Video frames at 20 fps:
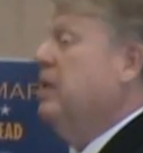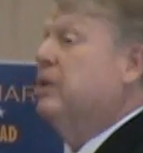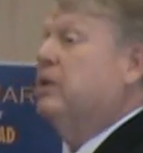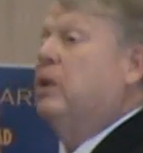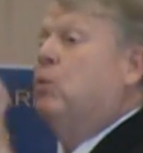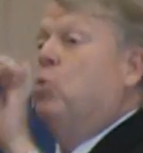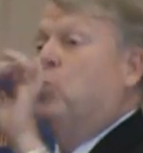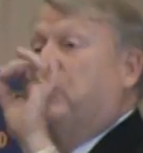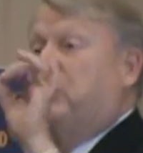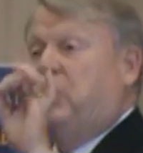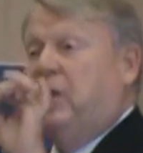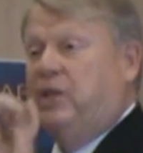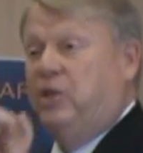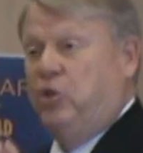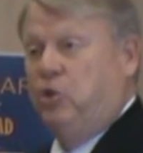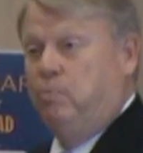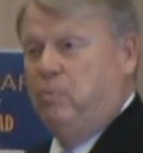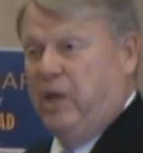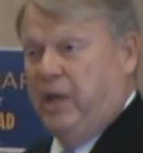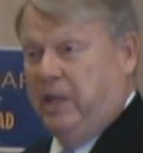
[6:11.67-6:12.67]
They want to
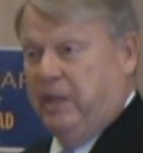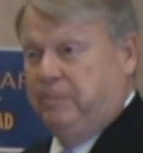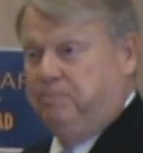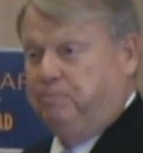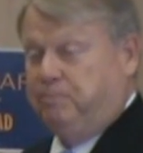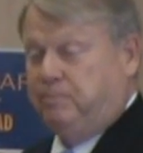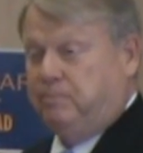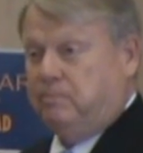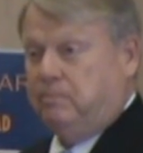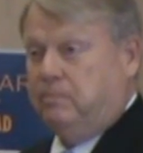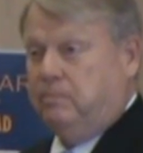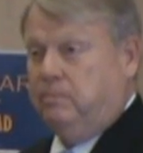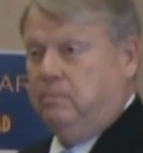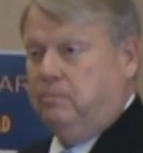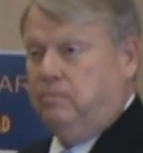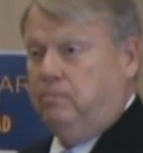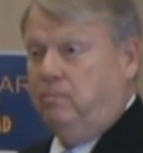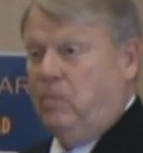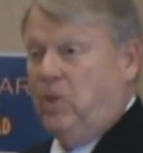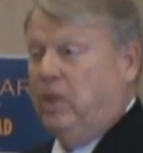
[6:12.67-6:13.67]
take your money.
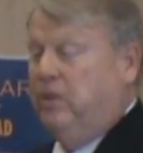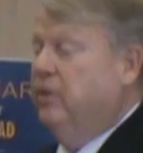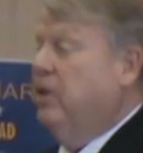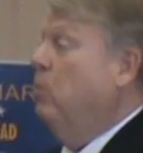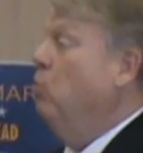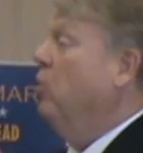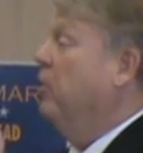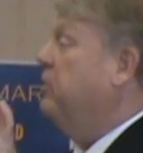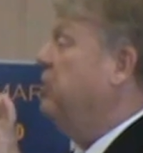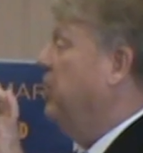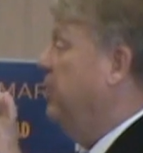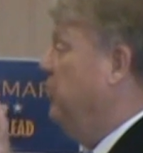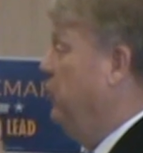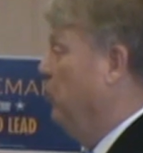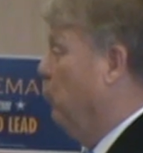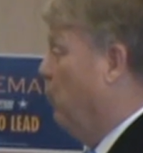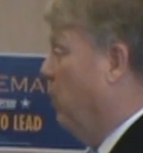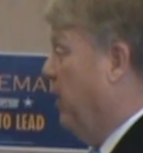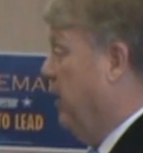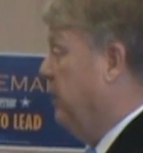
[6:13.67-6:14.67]
They want to take
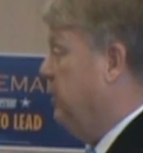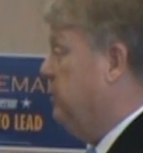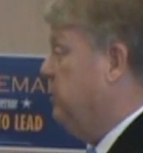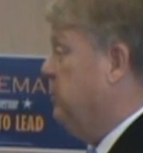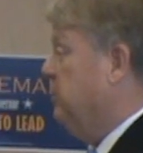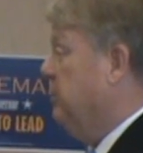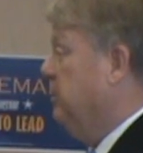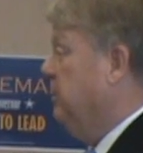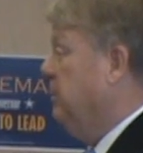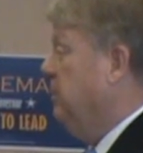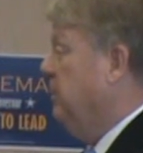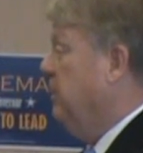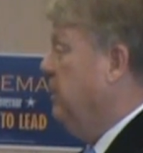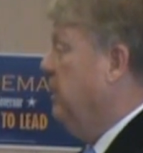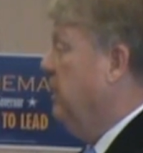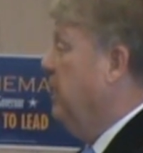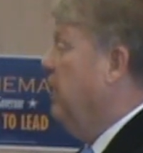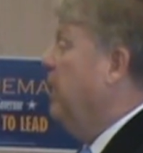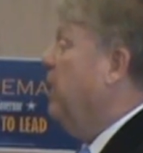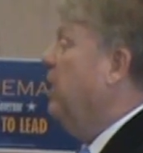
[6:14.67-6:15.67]
your rights.
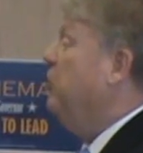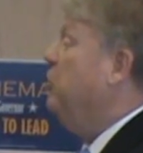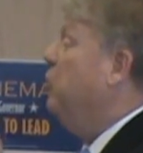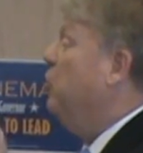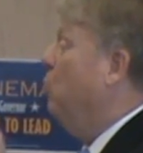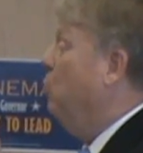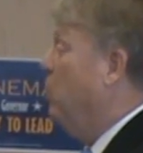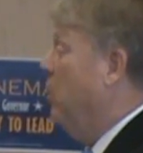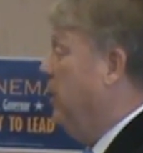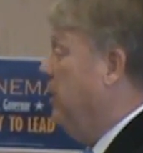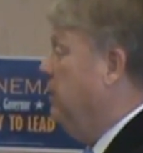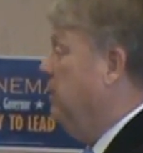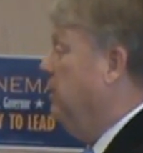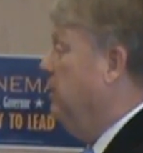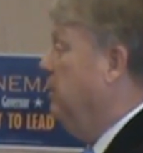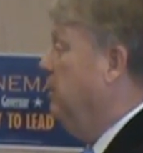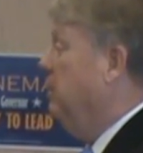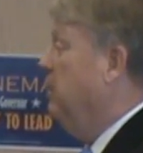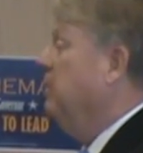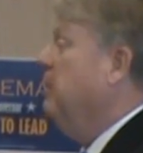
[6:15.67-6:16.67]
And you know what?
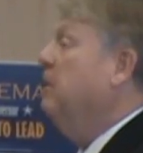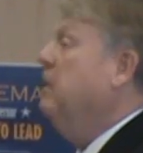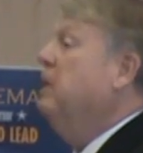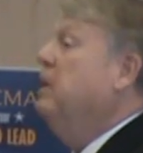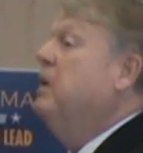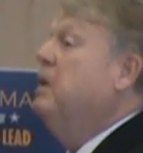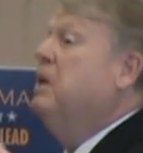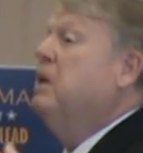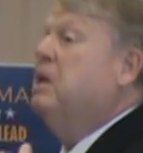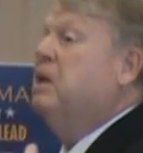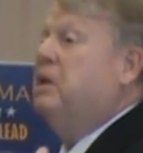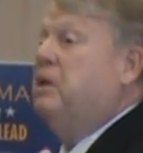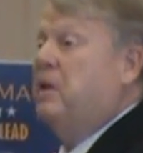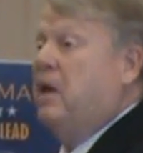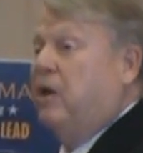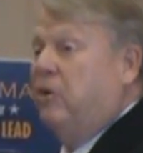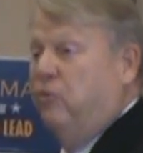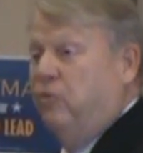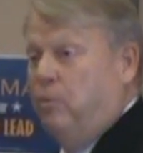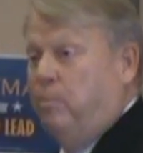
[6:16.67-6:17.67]

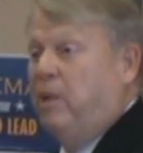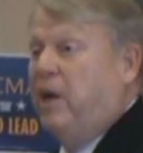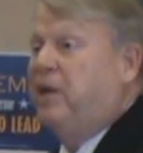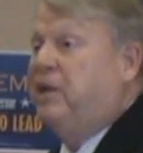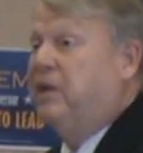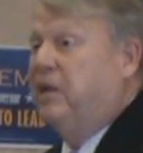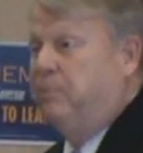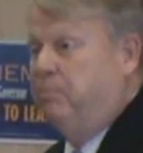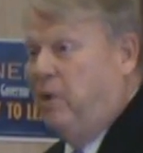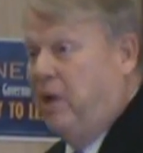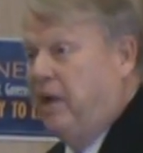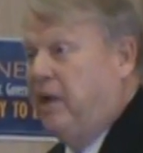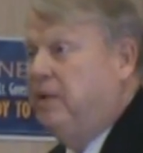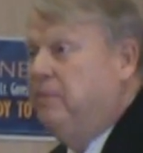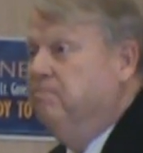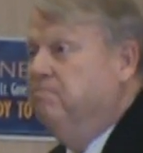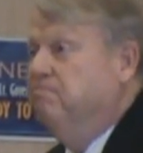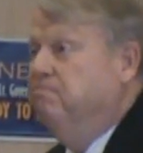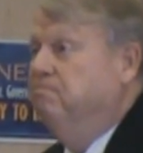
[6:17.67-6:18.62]
Not over my dead body.